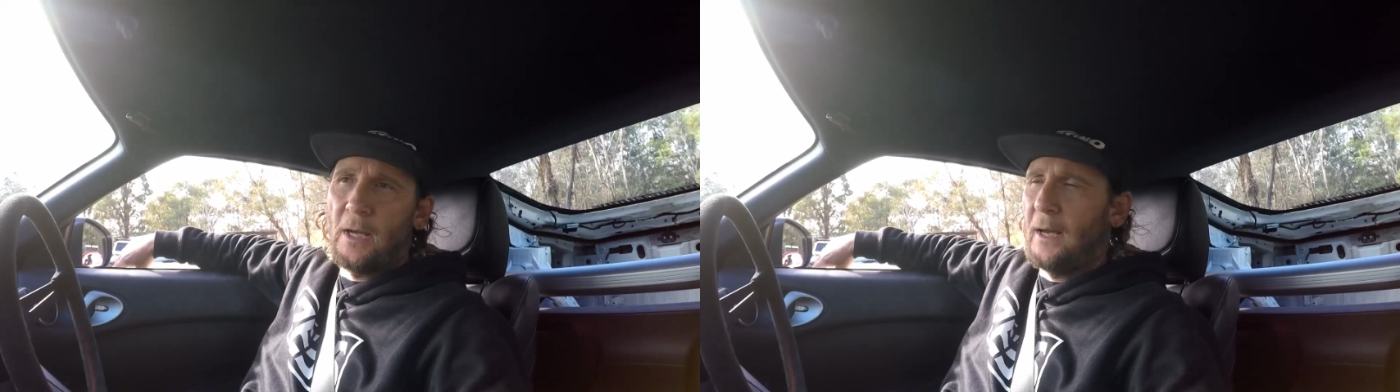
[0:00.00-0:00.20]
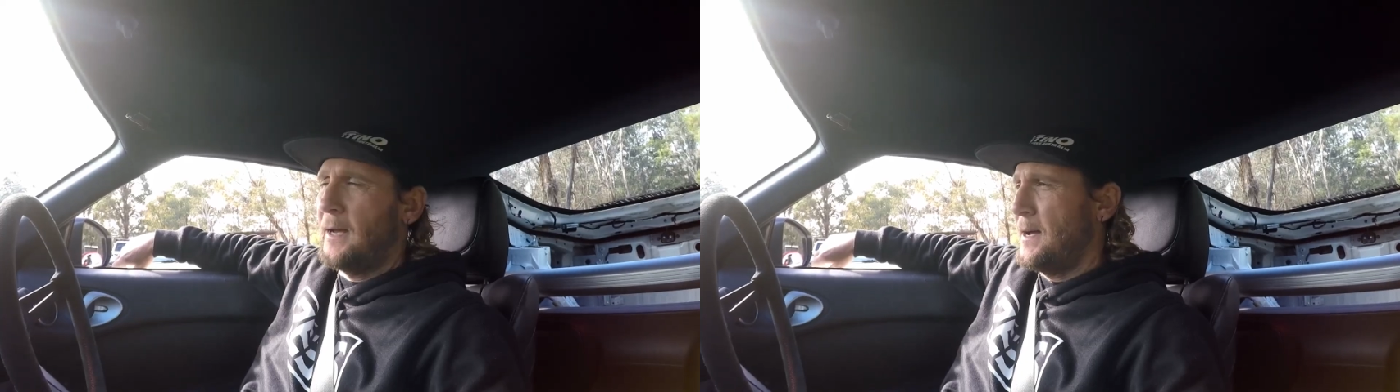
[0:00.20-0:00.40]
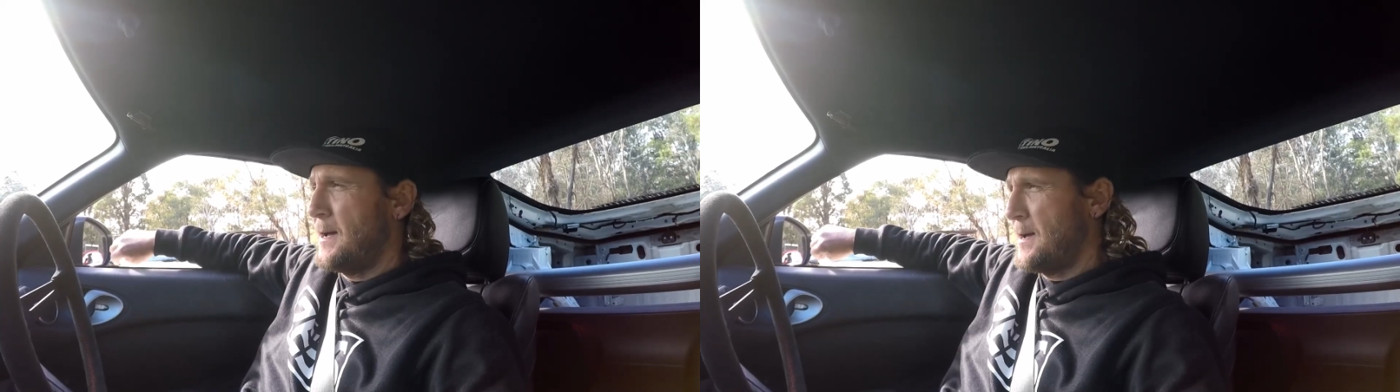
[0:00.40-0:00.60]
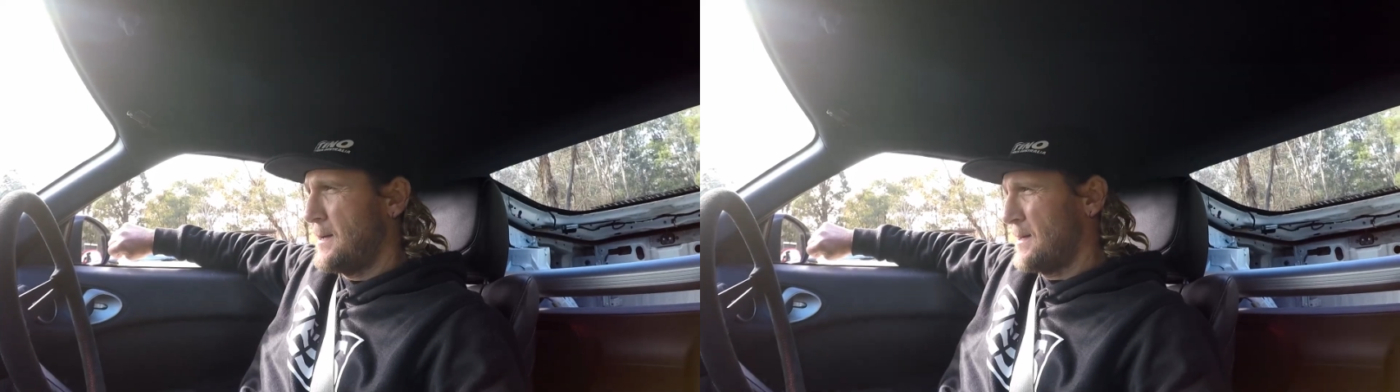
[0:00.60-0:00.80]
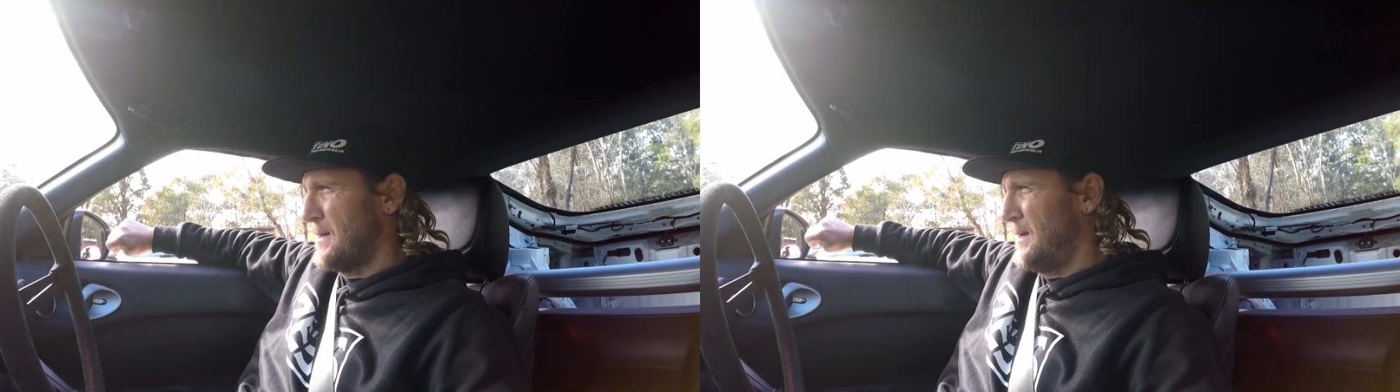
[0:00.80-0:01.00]

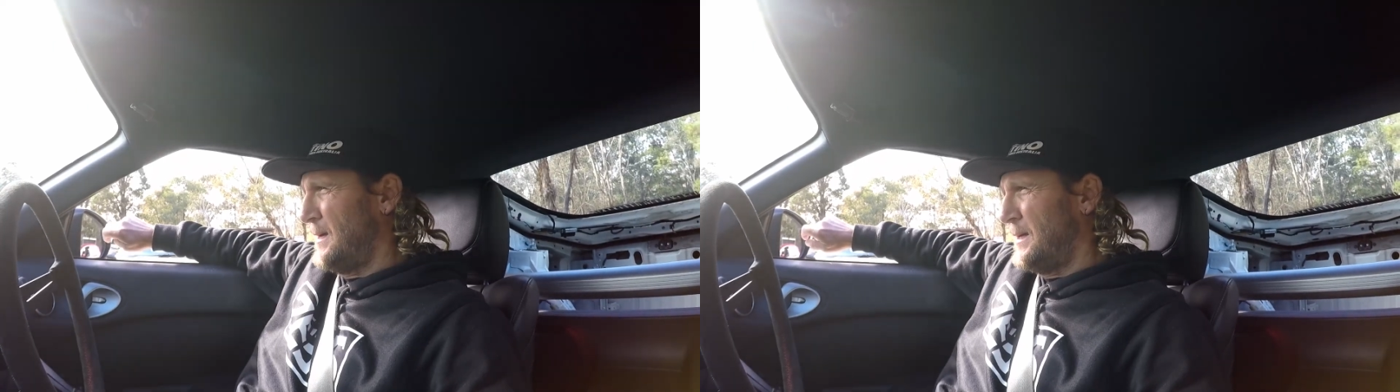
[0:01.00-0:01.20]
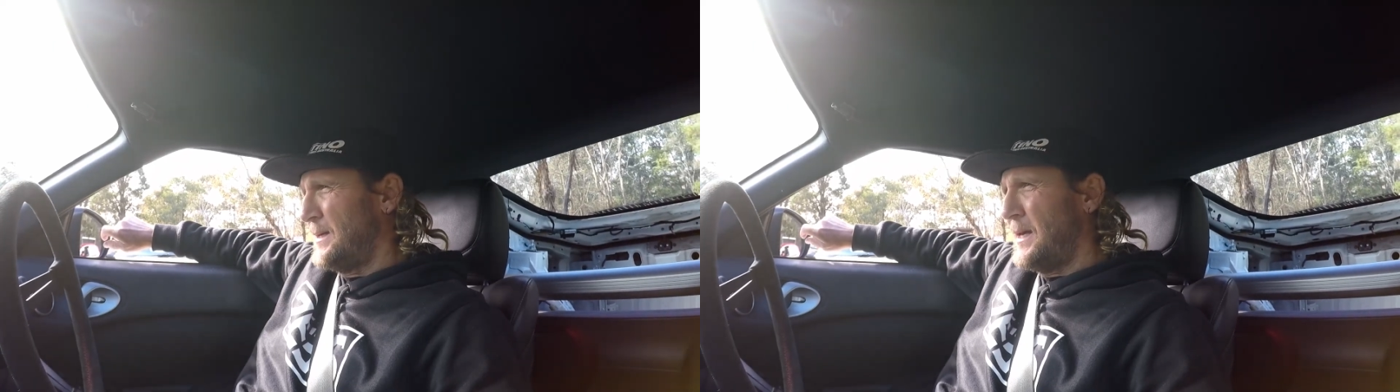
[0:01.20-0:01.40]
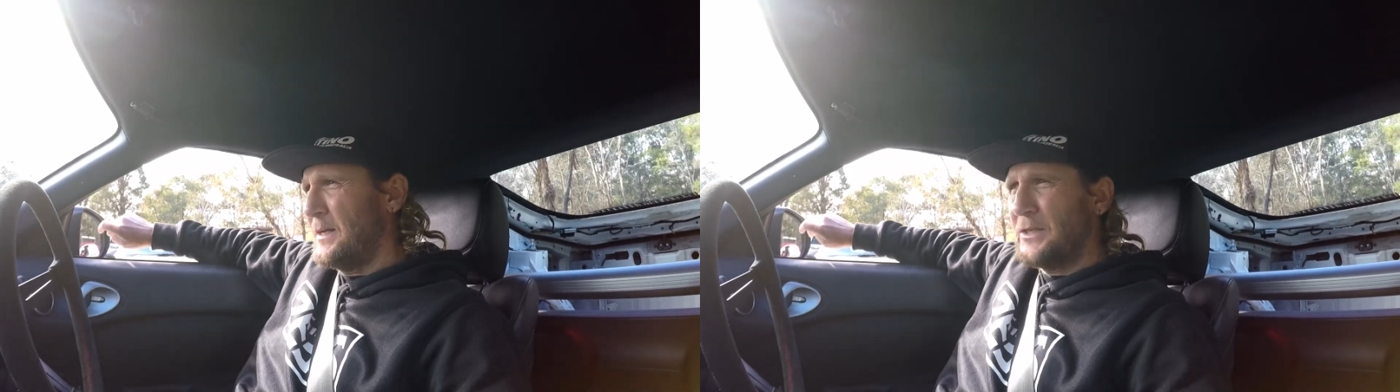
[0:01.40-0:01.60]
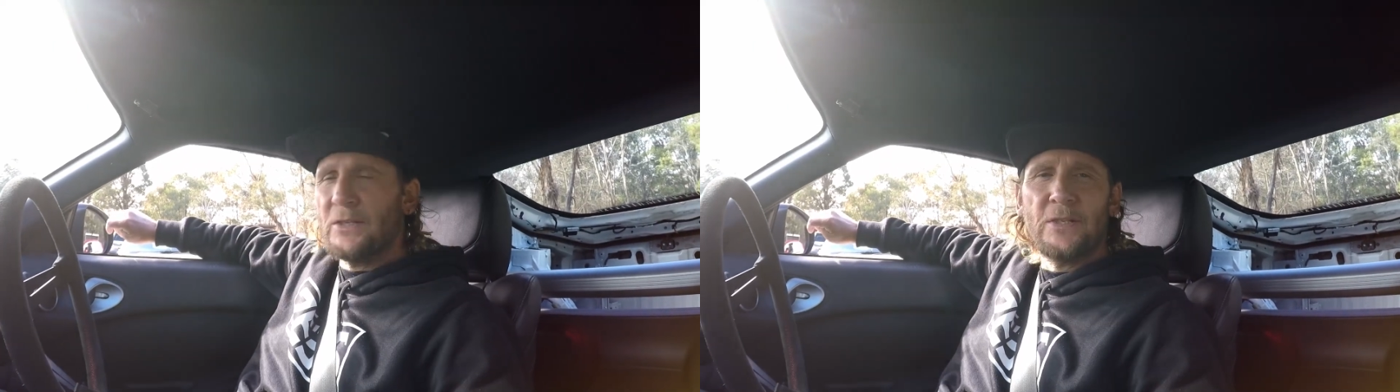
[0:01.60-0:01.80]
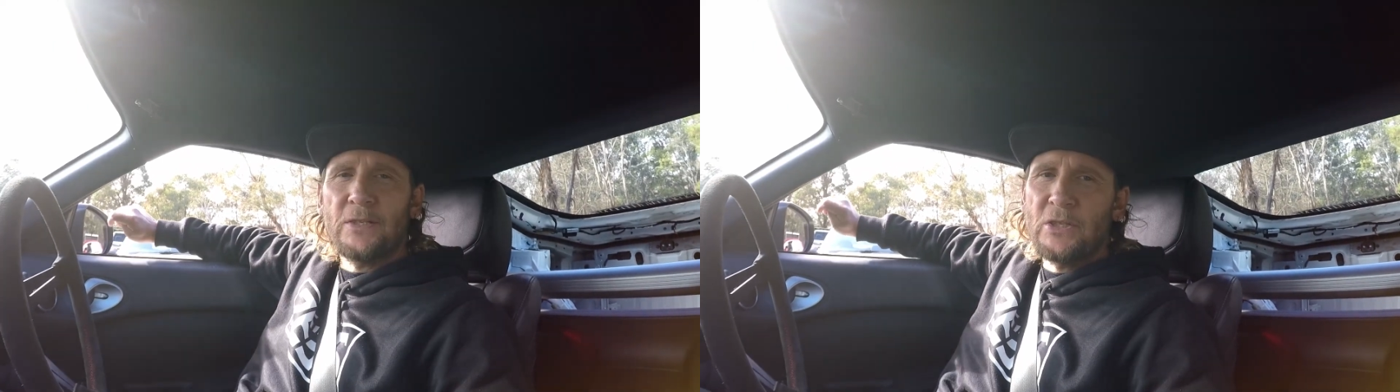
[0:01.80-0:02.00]
Yeah,
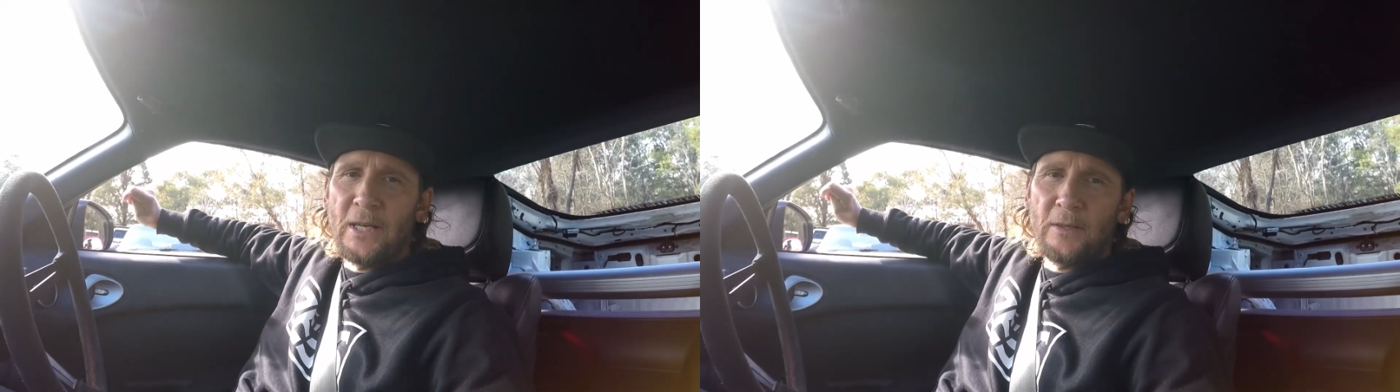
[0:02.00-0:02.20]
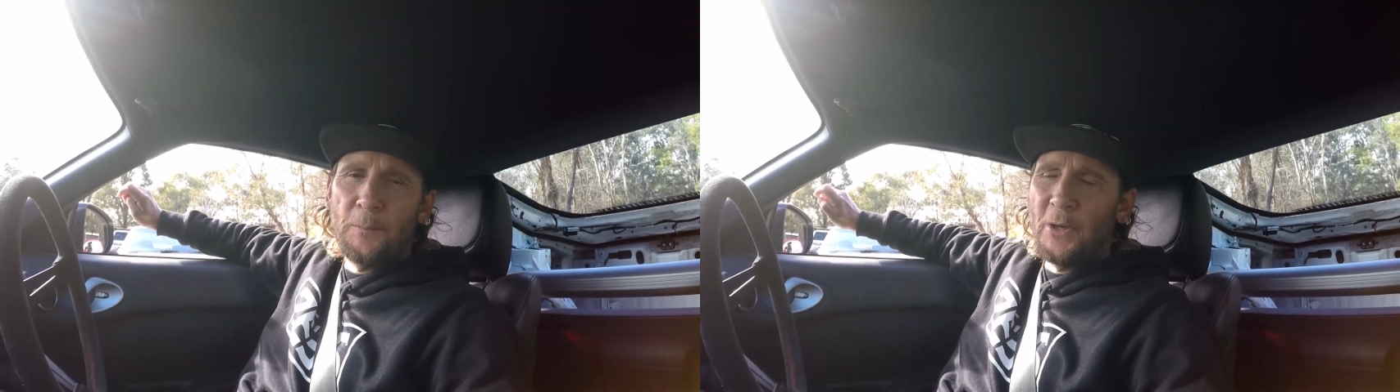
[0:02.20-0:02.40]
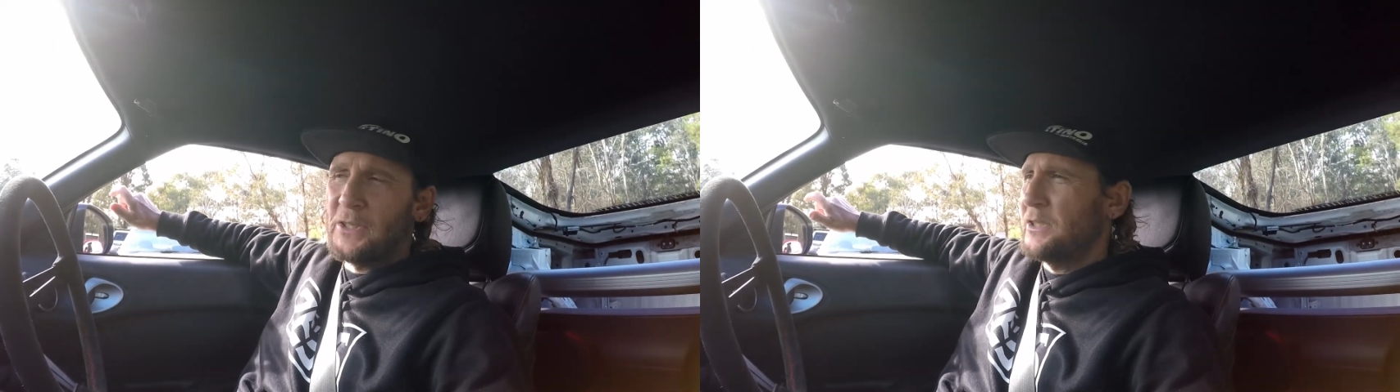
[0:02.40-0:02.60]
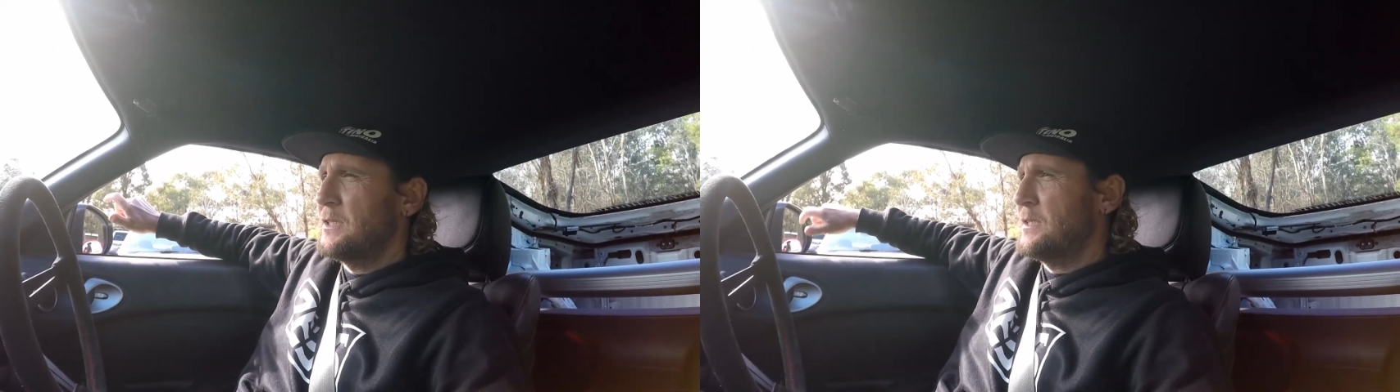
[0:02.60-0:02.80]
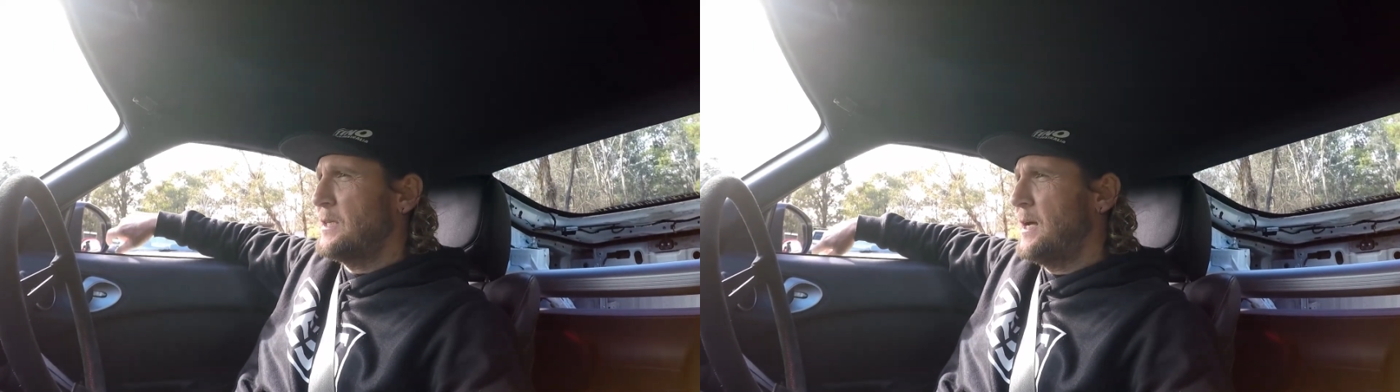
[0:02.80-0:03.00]
just check the
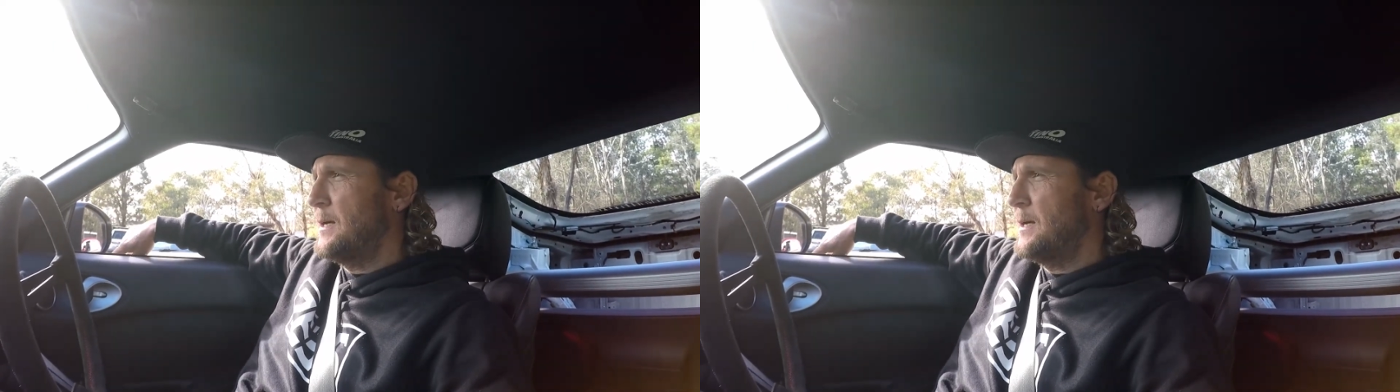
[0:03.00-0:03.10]
pressures,